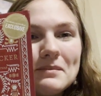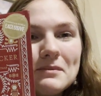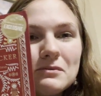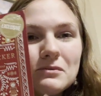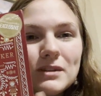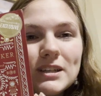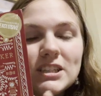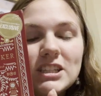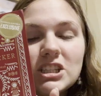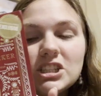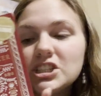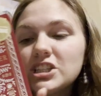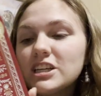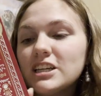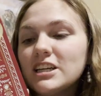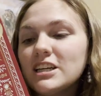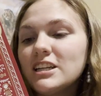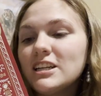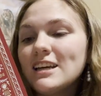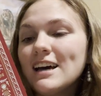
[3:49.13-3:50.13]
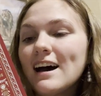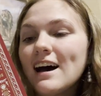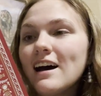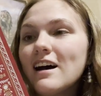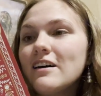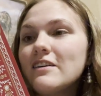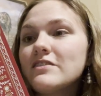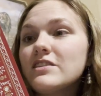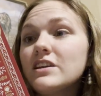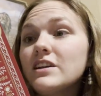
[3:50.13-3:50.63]
rendition
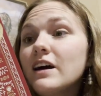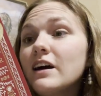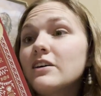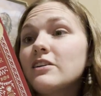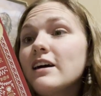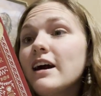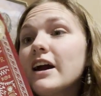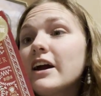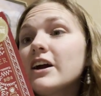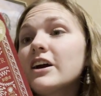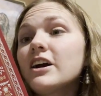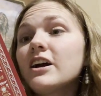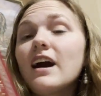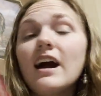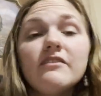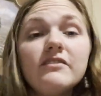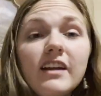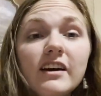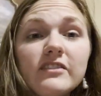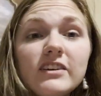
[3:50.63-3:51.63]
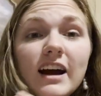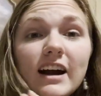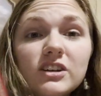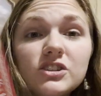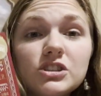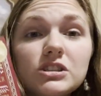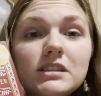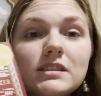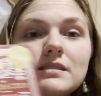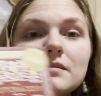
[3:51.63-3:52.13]
of the Nutcracker. I've never
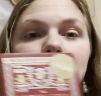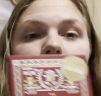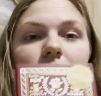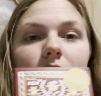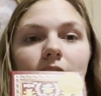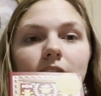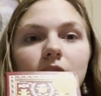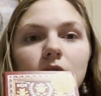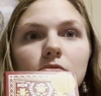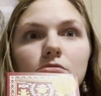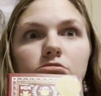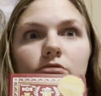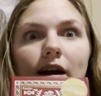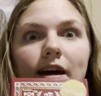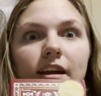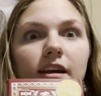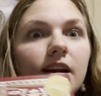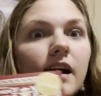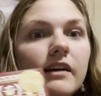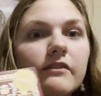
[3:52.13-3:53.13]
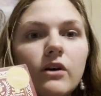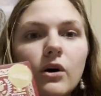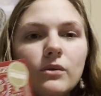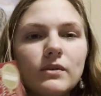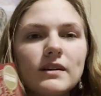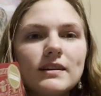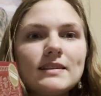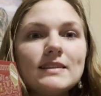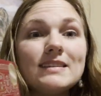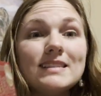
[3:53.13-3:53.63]
actually read it. I've
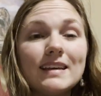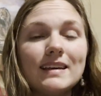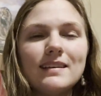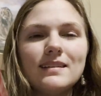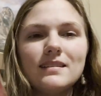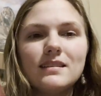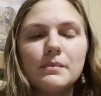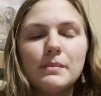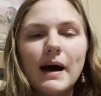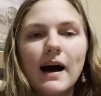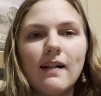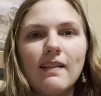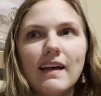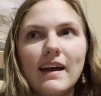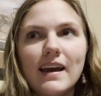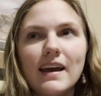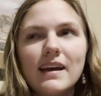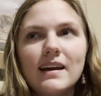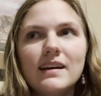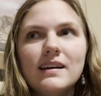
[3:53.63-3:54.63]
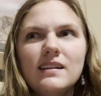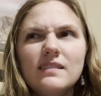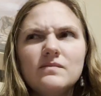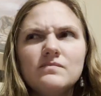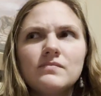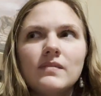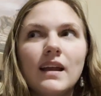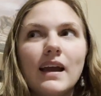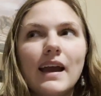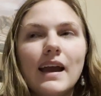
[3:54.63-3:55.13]
only seen the ballet
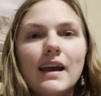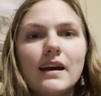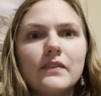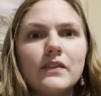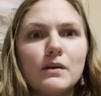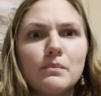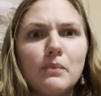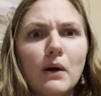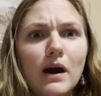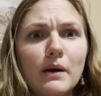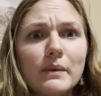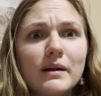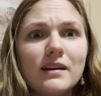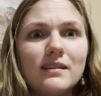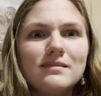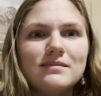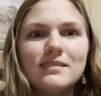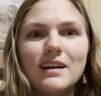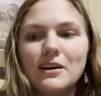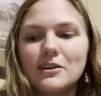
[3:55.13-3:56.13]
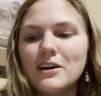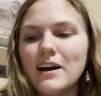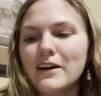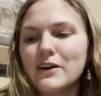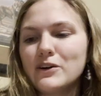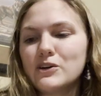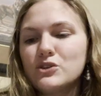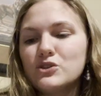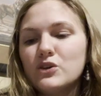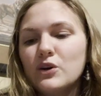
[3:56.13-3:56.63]
and the Barbie
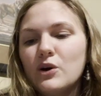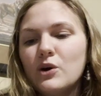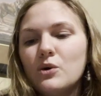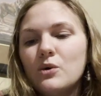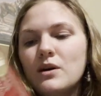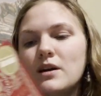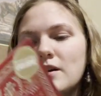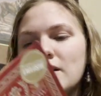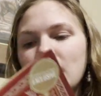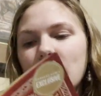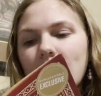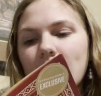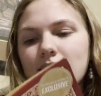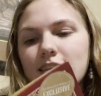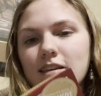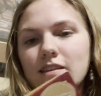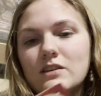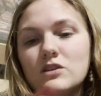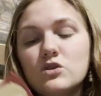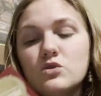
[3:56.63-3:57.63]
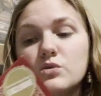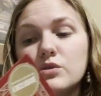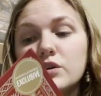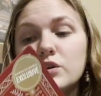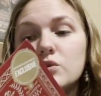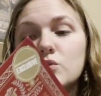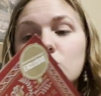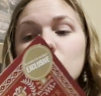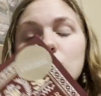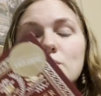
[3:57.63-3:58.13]
Nutcracker. So I think this is really
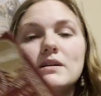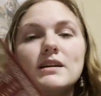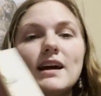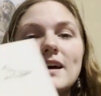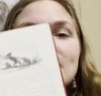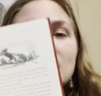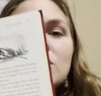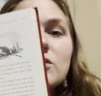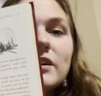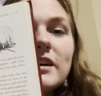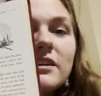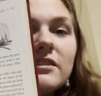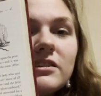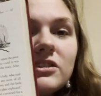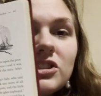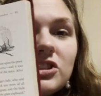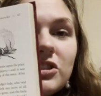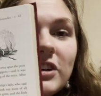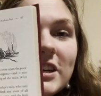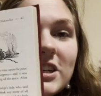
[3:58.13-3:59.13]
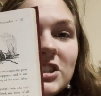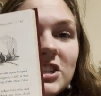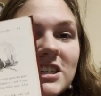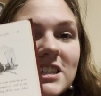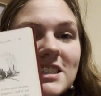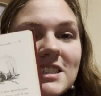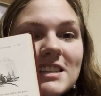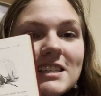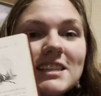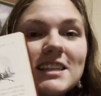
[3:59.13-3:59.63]
cool, but it has little
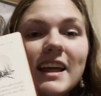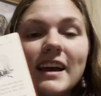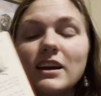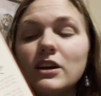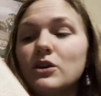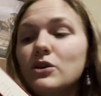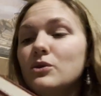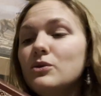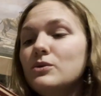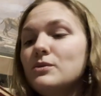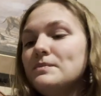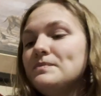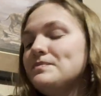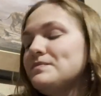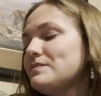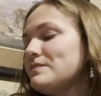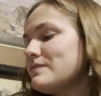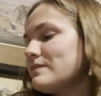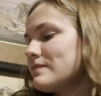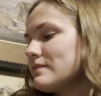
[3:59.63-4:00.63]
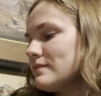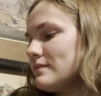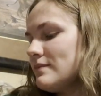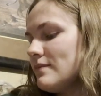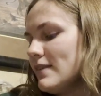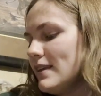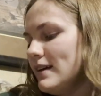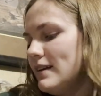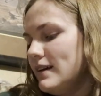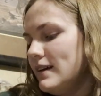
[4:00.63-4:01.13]
illustrations. Isn't that cute?
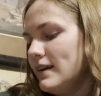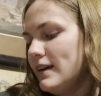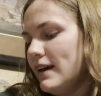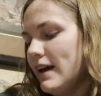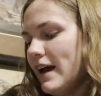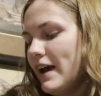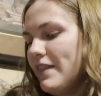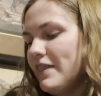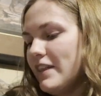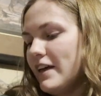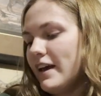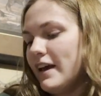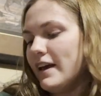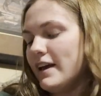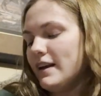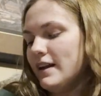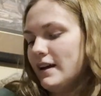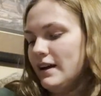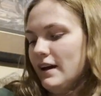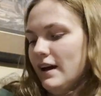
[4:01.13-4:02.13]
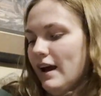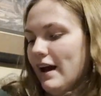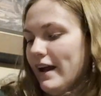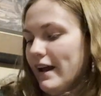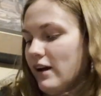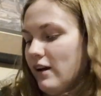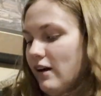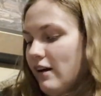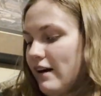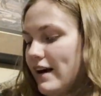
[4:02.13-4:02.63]
And then I
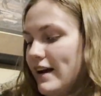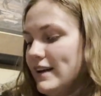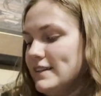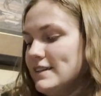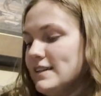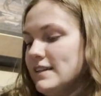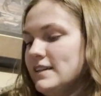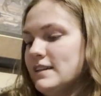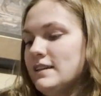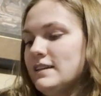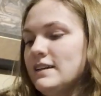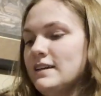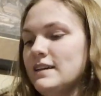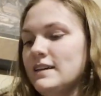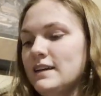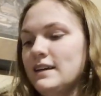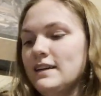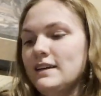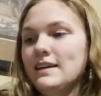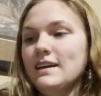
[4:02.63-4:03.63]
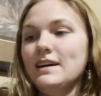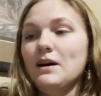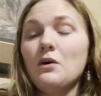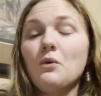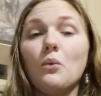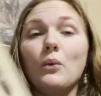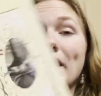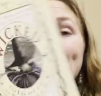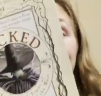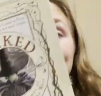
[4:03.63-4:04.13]
got
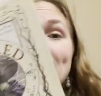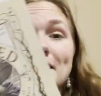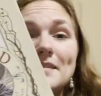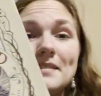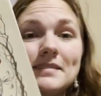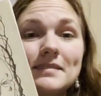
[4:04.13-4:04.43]
Wicked.